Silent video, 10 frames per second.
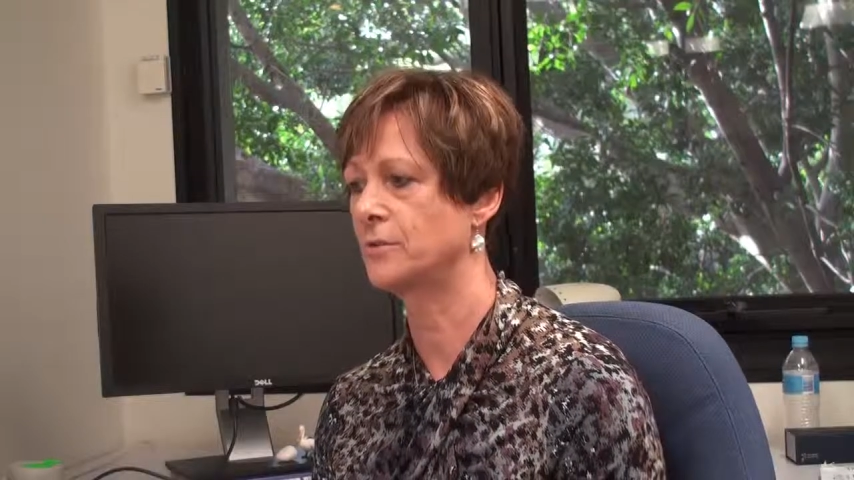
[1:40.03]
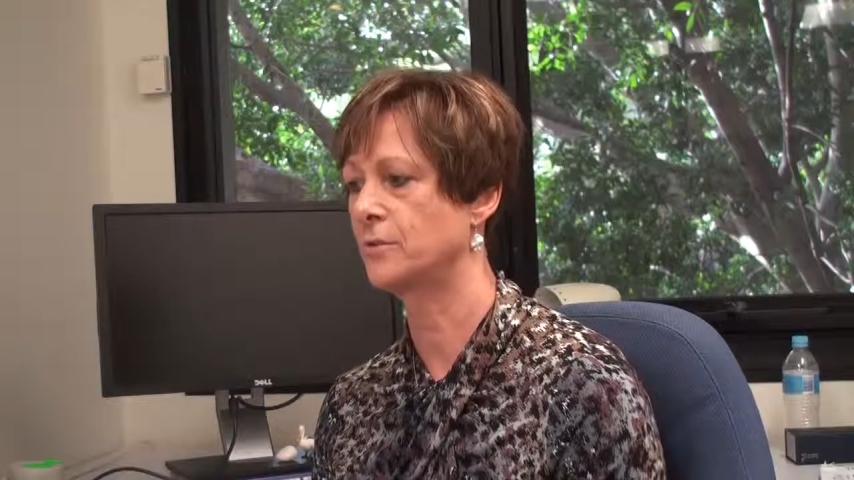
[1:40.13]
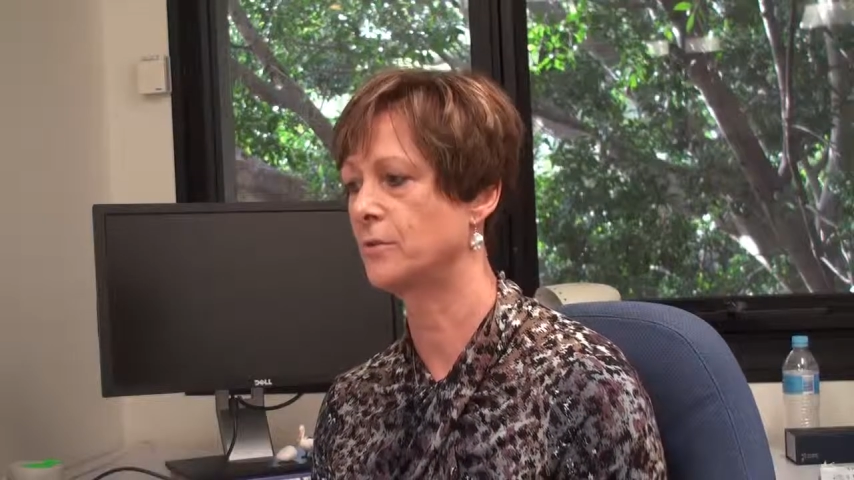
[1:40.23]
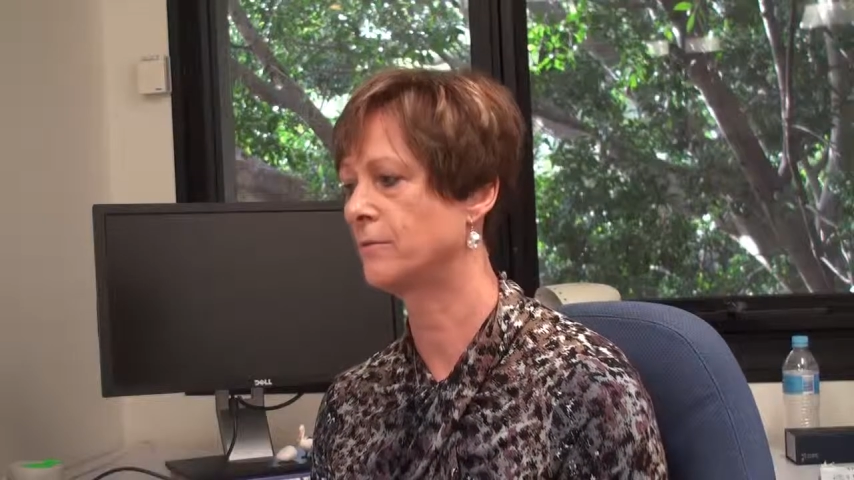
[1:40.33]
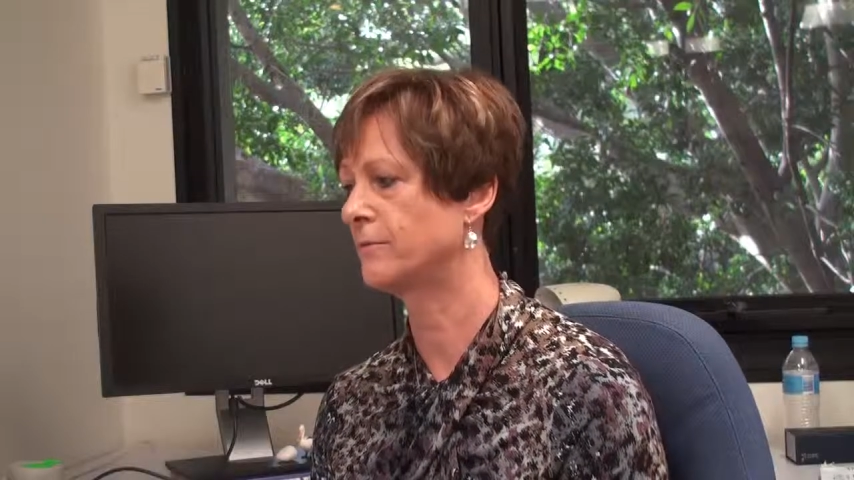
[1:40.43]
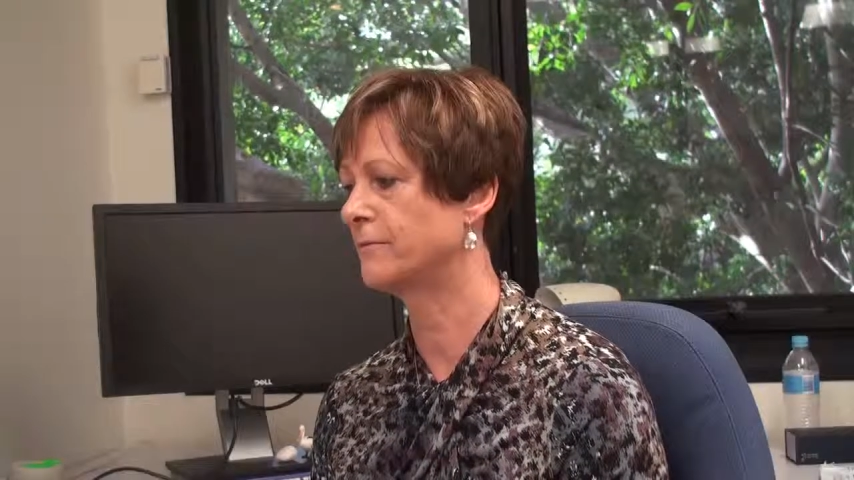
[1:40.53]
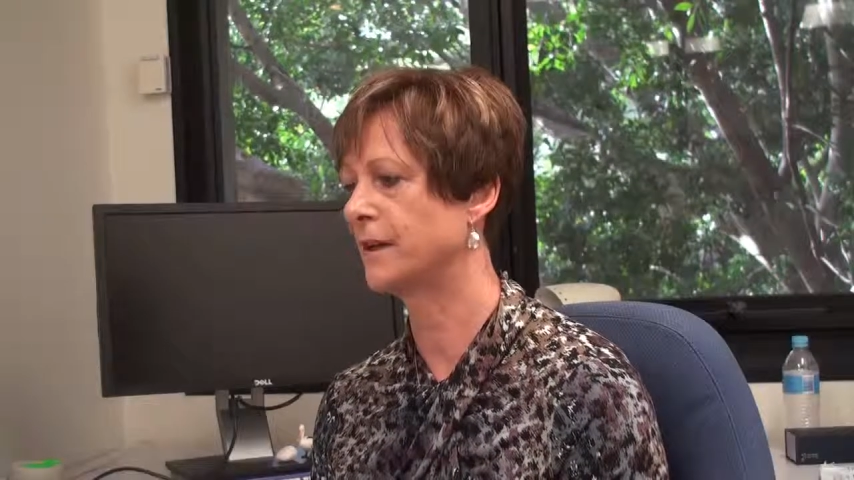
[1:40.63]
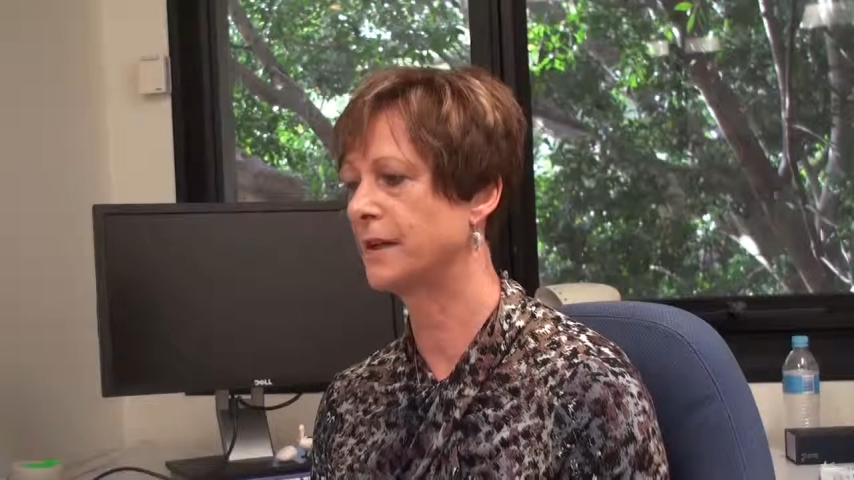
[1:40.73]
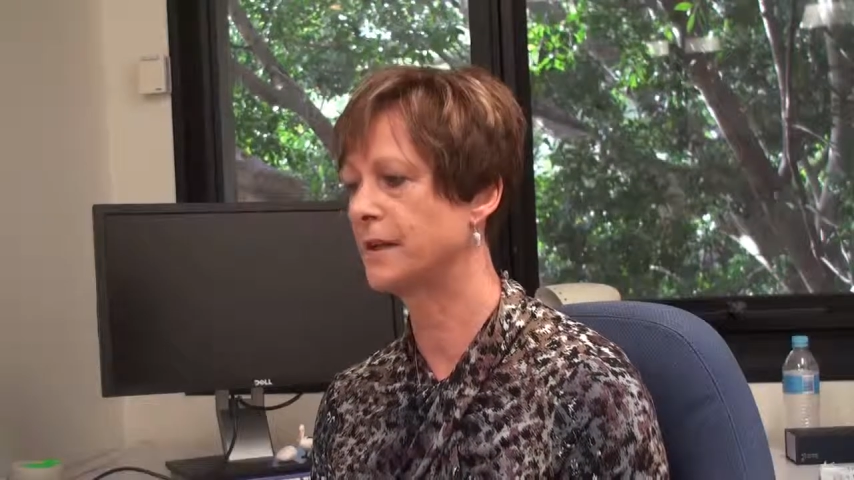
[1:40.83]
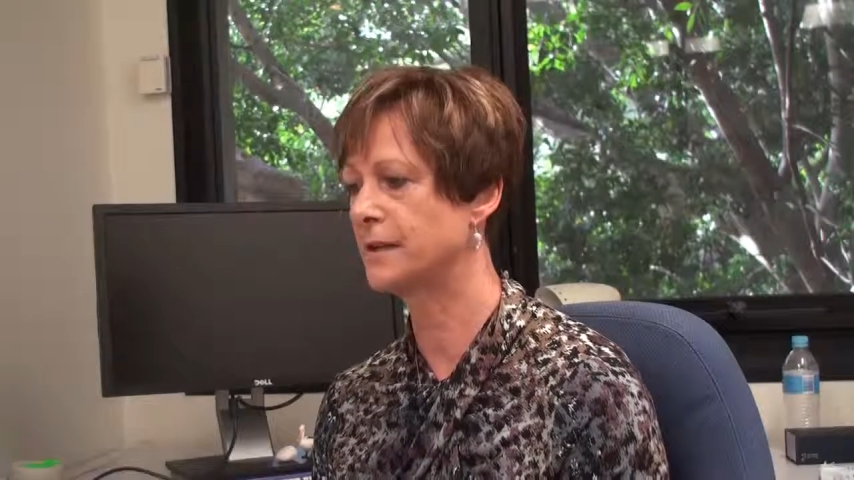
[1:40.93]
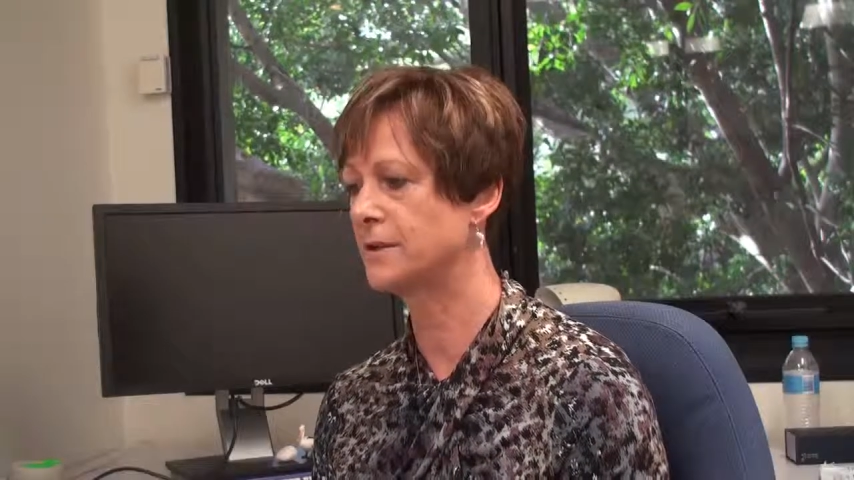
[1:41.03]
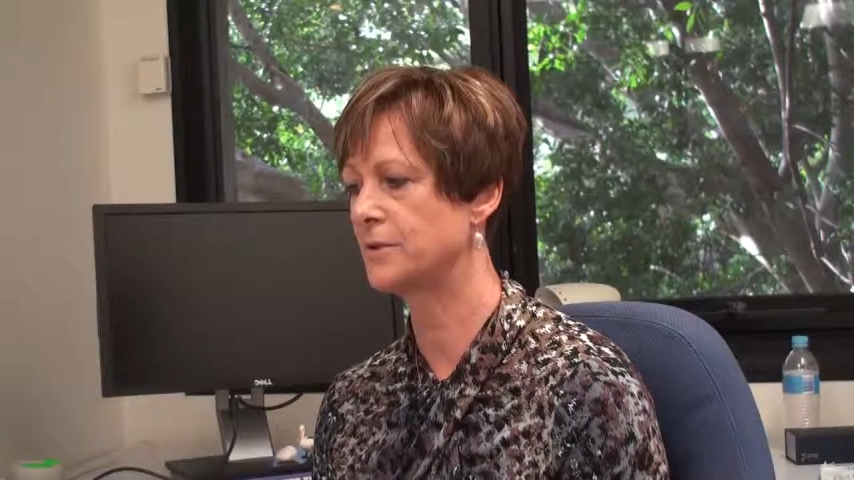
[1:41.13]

or filling in